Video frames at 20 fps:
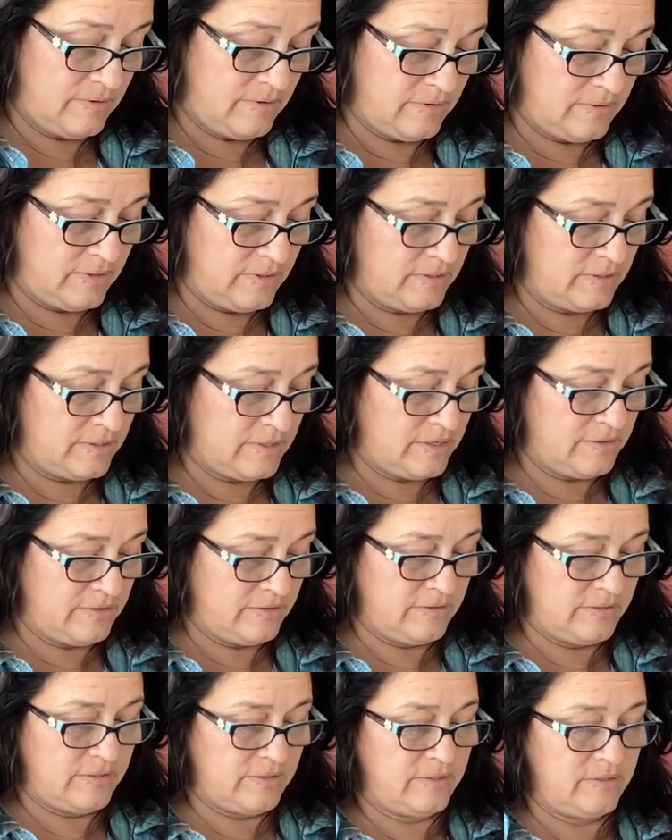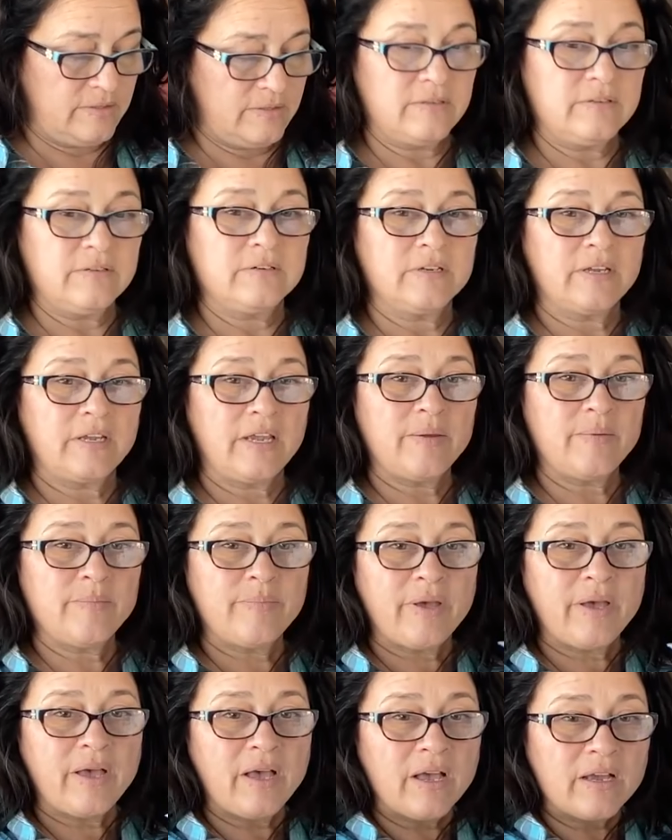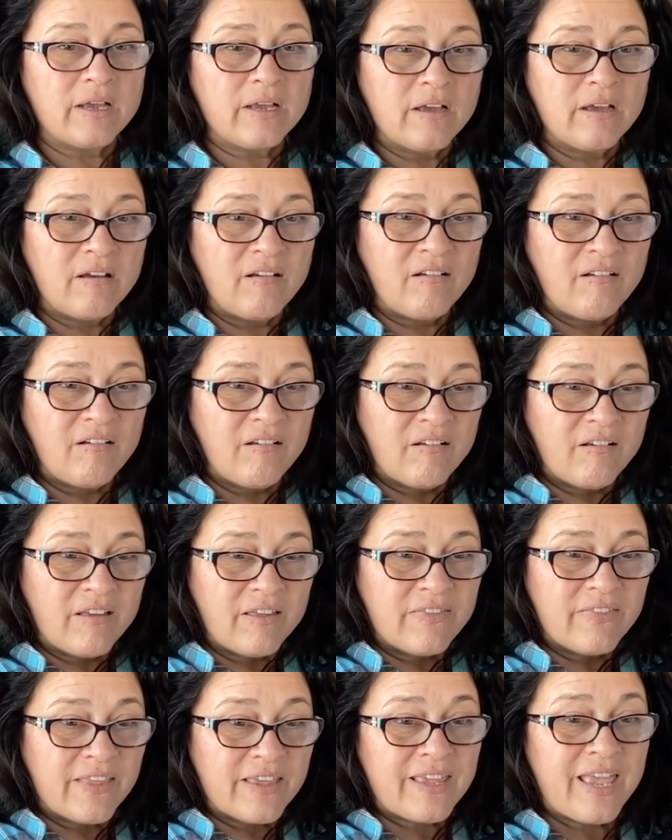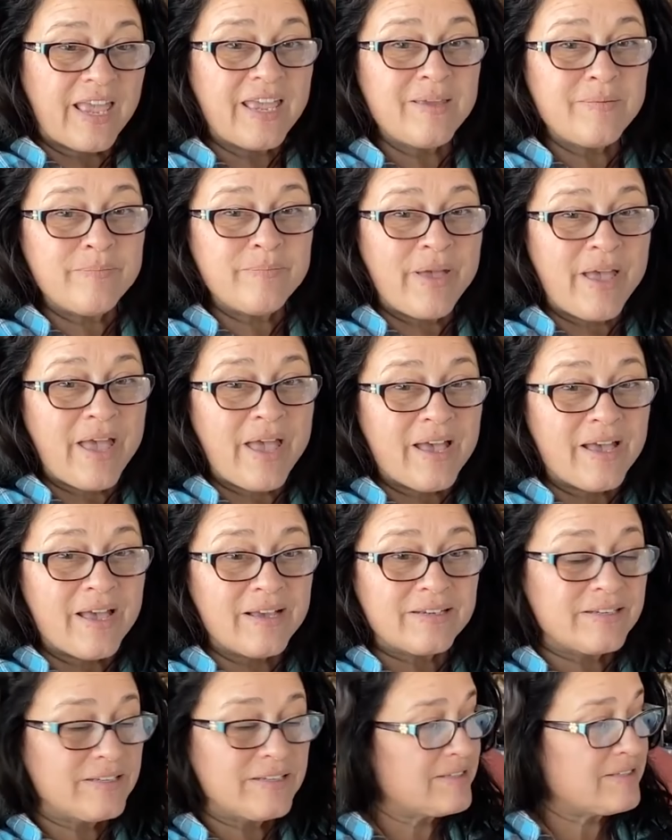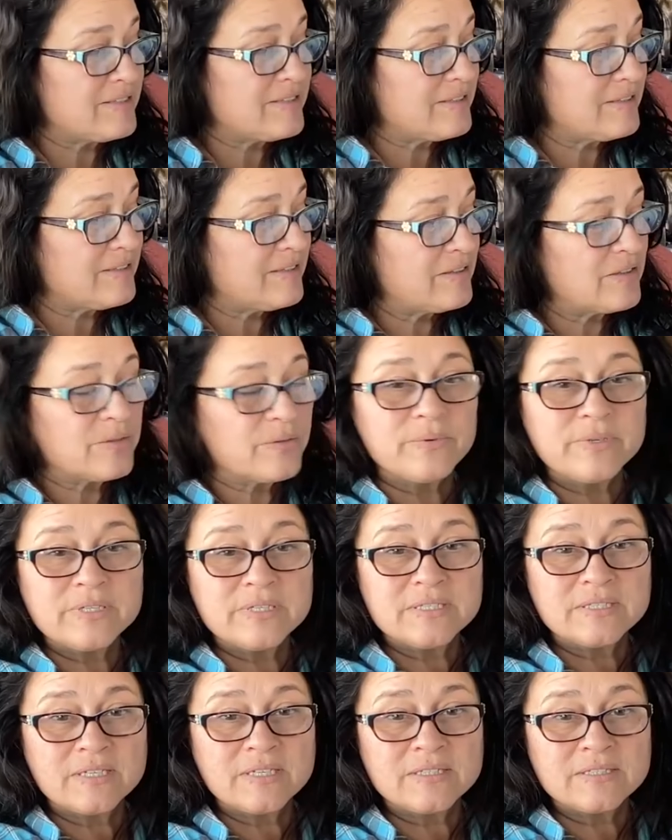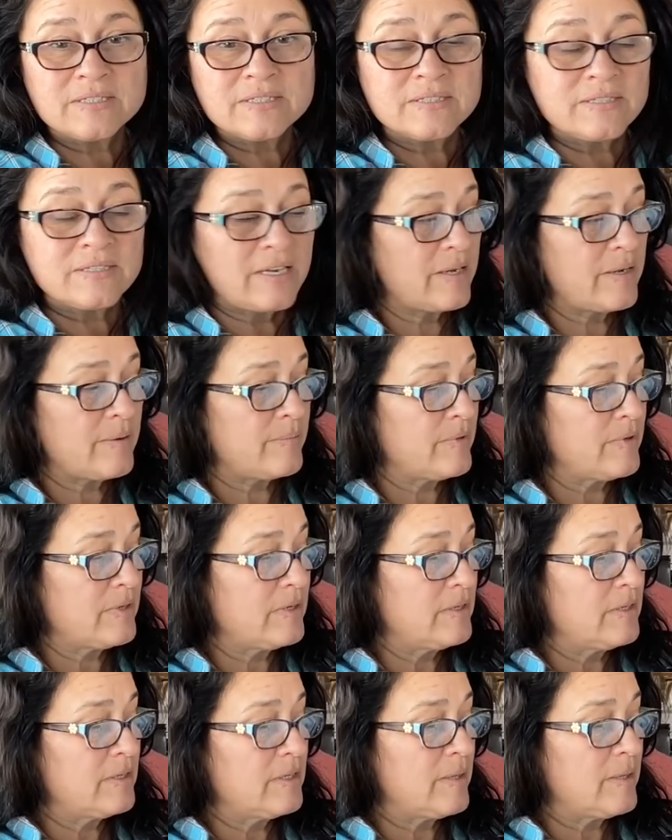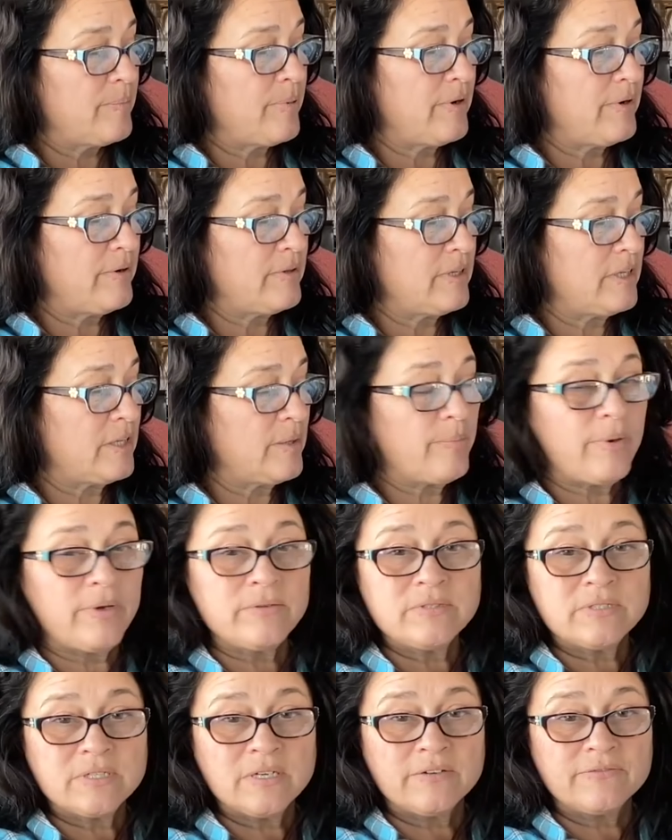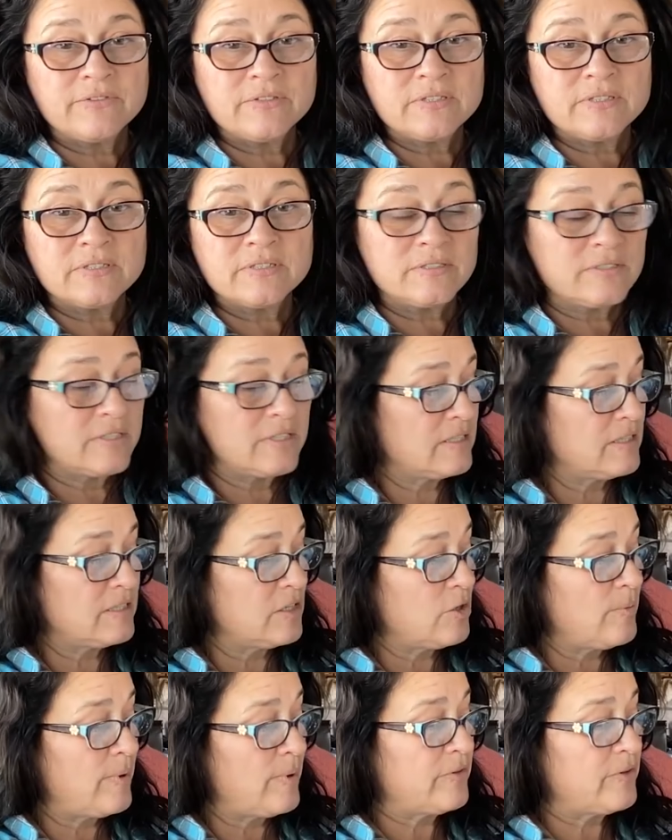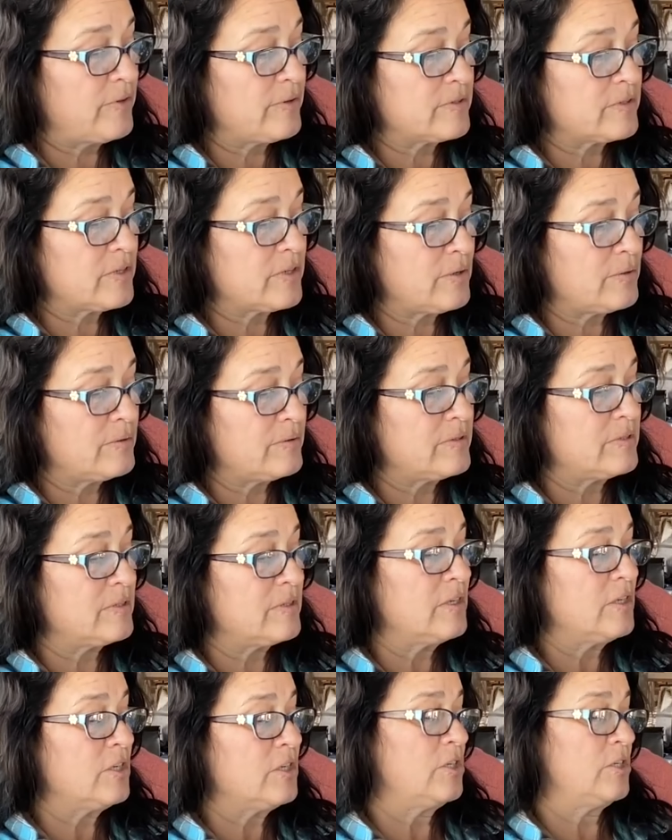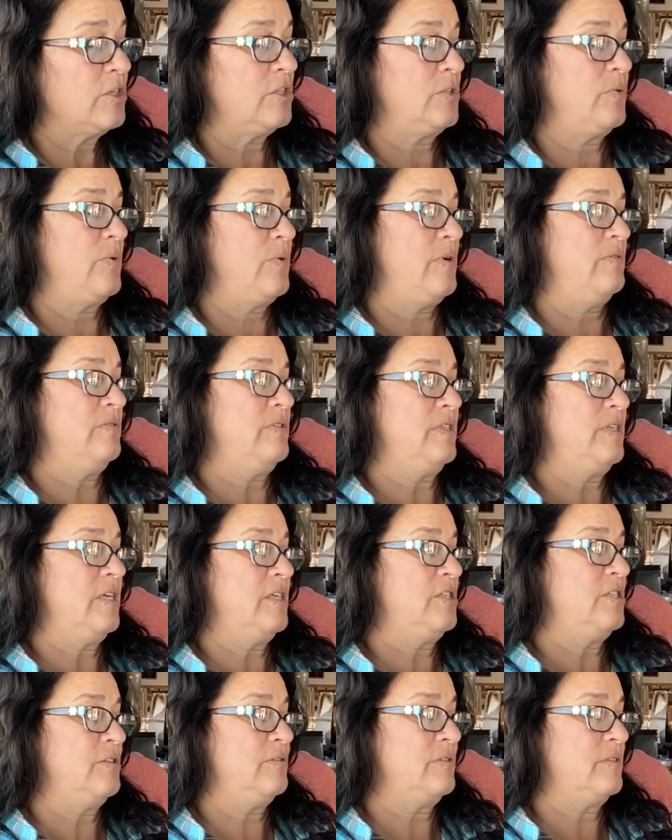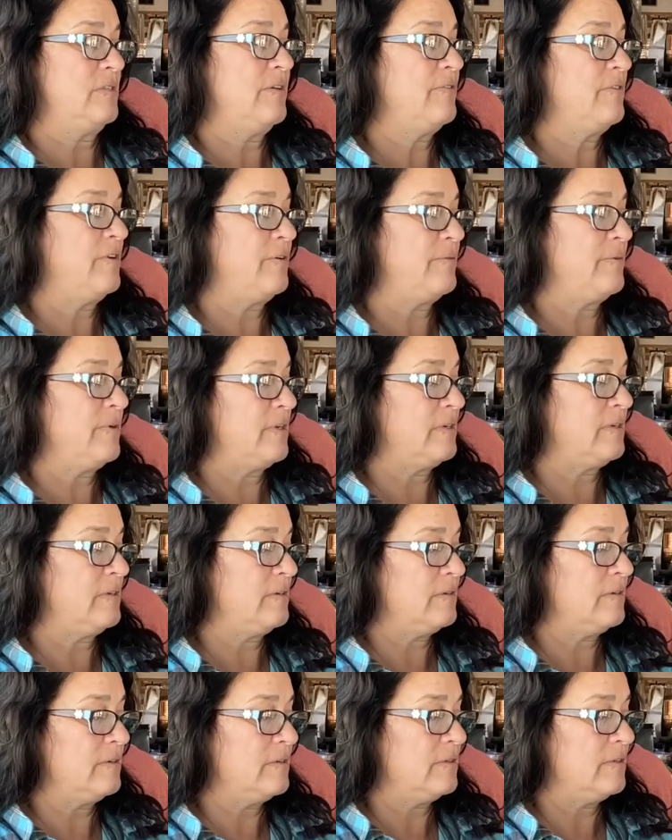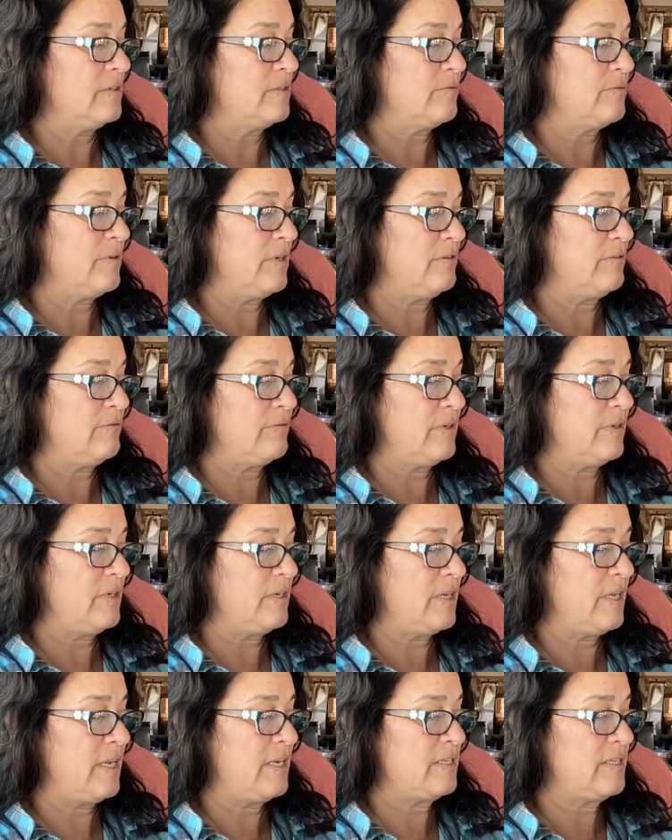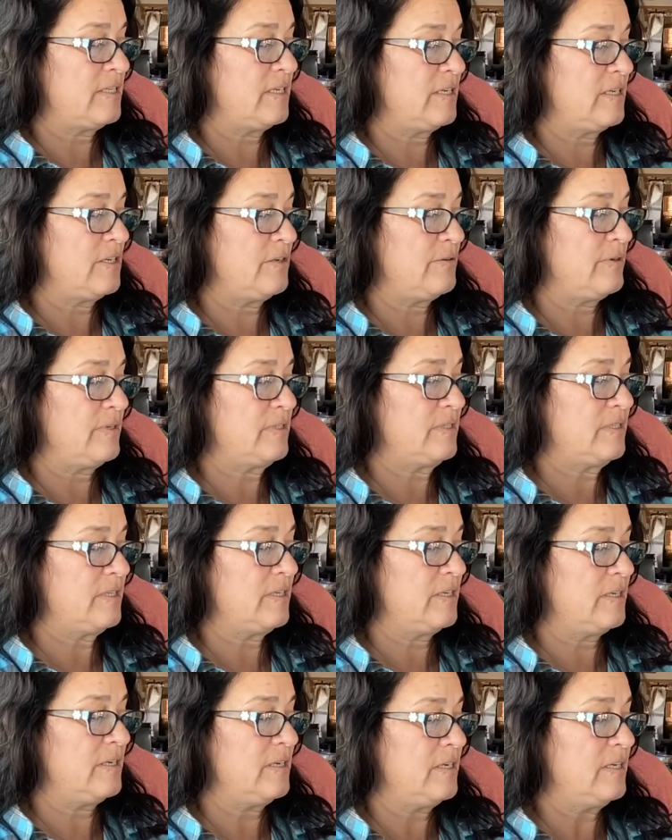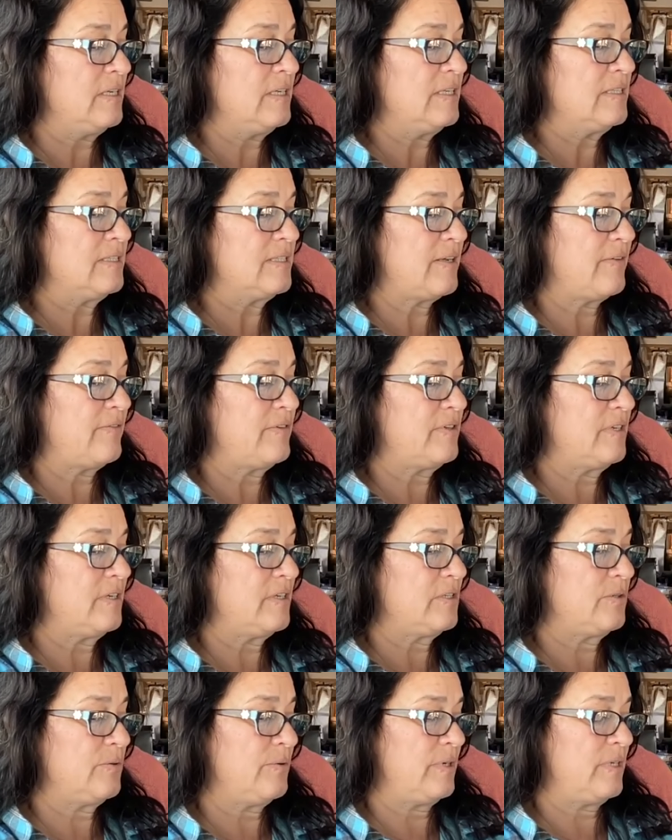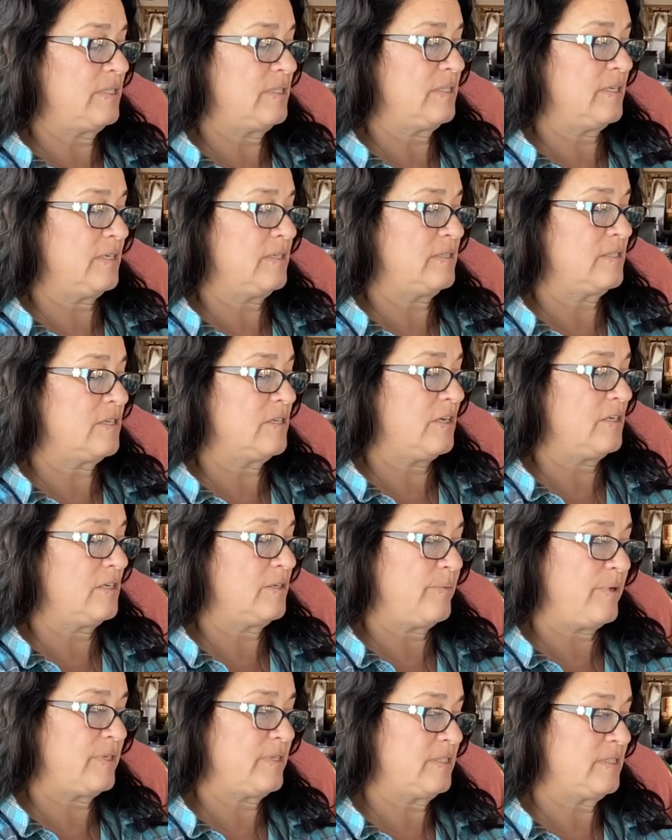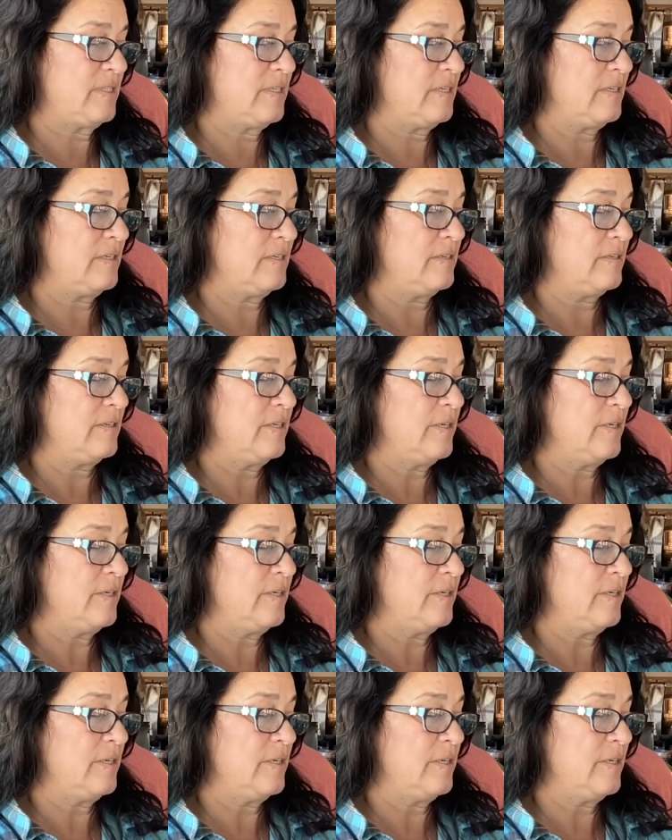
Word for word: all these letters came back. They came back because of the three cent stamp. Apparently, the post office doesn't know about those codes, twelve statute seventy-one, twenty-three, and eighteen U S C, seventeen twenty-six, non-domestic,